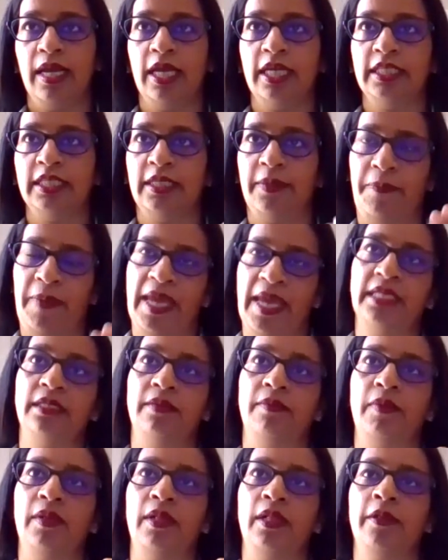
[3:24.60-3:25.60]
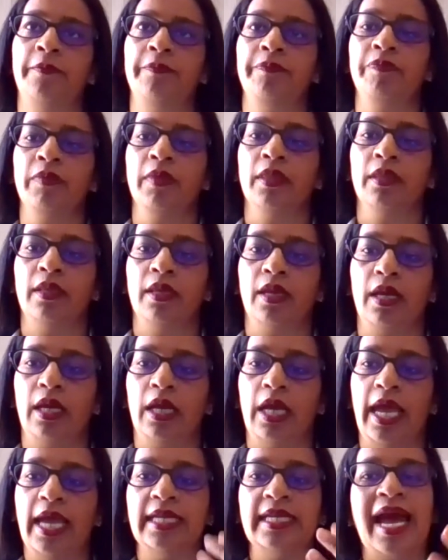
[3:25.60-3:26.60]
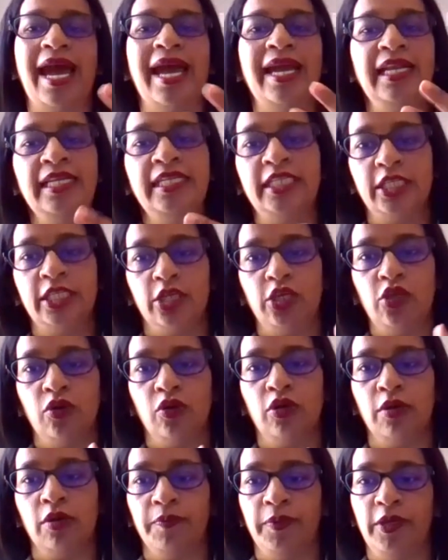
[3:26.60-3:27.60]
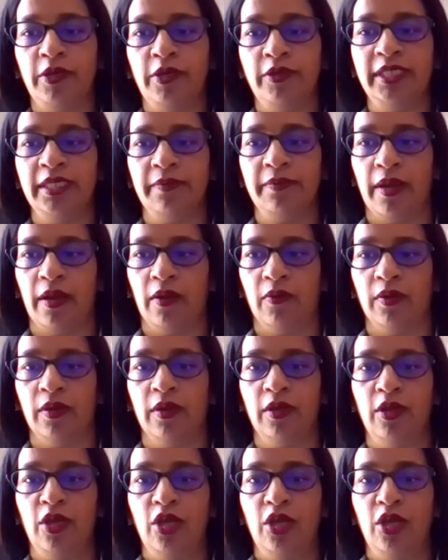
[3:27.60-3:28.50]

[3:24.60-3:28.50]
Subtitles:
dependable, and highly secure computing power,